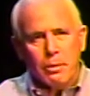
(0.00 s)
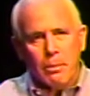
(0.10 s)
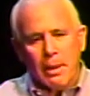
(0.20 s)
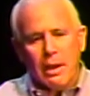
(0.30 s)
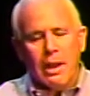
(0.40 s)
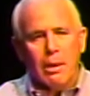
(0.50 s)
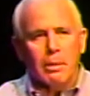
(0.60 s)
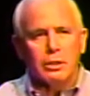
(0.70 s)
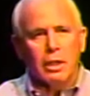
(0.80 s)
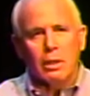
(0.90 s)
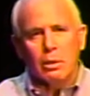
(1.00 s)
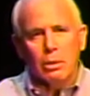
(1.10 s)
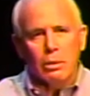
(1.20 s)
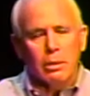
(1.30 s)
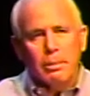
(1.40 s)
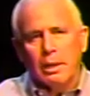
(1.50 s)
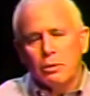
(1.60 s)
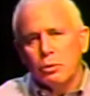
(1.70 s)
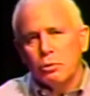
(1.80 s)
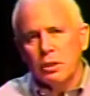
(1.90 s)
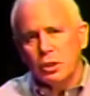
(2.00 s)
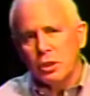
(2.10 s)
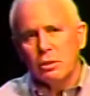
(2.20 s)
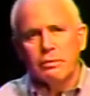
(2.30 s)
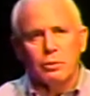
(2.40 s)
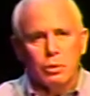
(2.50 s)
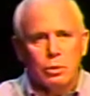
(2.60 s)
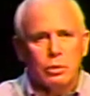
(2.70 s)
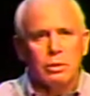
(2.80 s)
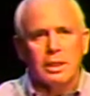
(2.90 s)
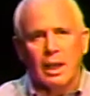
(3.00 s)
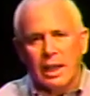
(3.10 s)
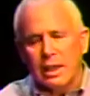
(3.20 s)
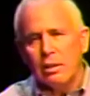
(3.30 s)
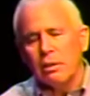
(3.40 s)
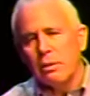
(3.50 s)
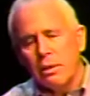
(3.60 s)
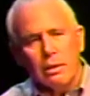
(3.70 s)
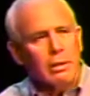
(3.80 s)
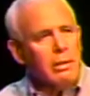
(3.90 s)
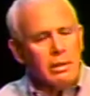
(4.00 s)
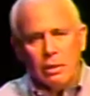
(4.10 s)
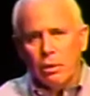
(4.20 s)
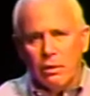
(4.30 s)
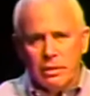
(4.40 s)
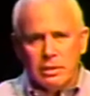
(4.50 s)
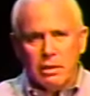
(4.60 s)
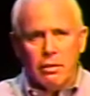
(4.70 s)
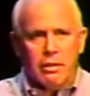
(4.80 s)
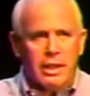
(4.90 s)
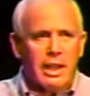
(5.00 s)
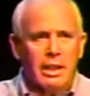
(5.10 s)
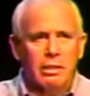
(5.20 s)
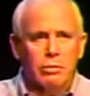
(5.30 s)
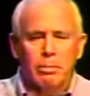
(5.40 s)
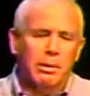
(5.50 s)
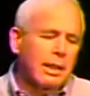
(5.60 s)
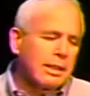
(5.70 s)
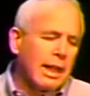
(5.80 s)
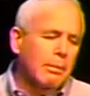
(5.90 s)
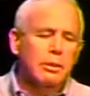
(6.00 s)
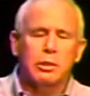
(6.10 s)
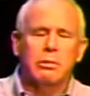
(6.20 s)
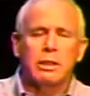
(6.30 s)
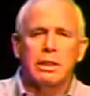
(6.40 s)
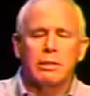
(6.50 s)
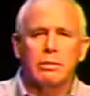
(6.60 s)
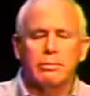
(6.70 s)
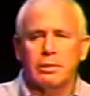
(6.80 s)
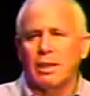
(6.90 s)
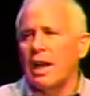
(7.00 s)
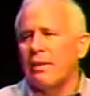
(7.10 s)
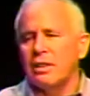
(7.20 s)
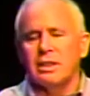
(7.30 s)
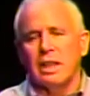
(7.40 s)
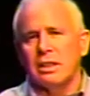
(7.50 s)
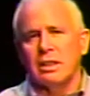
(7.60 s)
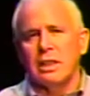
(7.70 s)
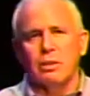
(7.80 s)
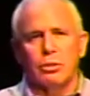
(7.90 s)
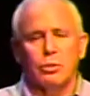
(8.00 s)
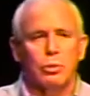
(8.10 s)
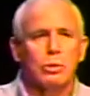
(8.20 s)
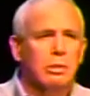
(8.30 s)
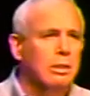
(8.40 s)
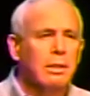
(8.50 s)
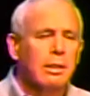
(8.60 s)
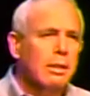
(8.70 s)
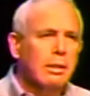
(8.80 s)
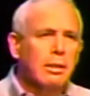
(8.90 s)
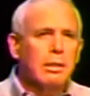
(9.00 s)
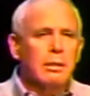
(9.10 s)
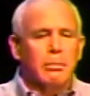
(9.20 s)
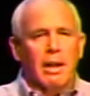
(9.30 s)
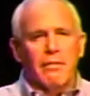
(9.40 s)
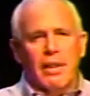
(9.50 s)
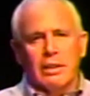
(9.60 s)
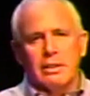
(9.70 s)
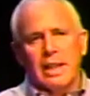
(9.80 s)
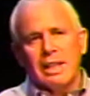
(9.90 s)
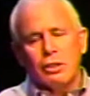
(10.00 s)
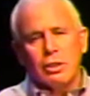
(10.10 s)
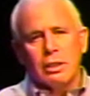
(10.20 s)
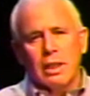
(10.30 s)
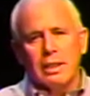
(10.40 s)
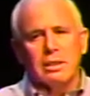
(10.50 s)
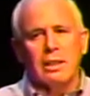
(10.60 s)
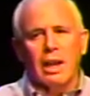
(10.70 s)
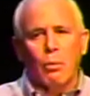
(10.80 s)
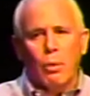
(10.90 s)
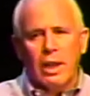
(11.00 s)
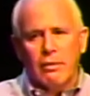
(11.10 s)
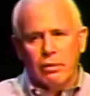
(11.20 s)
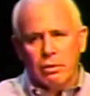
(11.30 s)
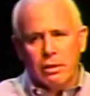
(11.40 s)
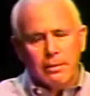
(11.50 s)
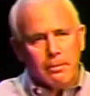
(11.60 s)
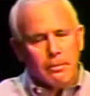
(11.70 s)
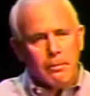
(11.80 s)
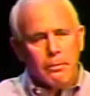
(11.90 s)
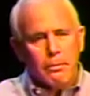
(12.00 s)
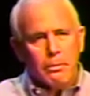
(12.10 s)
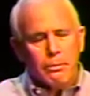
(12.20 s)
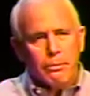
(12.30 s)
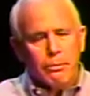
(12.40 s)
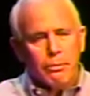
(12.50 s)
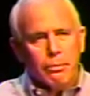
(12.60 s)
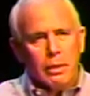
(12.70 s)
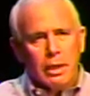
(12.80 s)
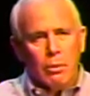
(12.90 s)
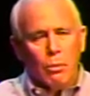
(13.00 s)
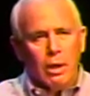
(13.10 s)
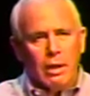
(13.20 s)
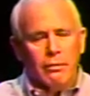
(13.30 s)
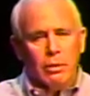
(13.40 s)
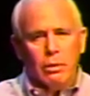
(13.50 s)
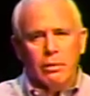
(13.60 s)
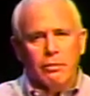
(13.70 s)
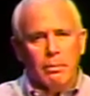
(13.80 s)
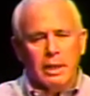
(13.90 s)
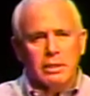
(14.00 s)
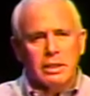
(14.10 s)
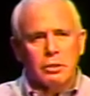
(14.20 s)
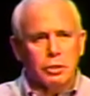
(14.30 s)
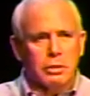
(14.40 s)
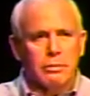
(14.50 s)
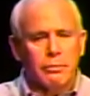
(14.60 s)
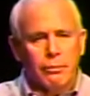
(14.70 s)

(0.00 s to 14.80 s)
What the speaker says: No matter how much I learn about nutrition or food or diet and all these other things, or blood chemistry or saliva testing or stool, my foundation has not wavered in what I've learned from my teacher,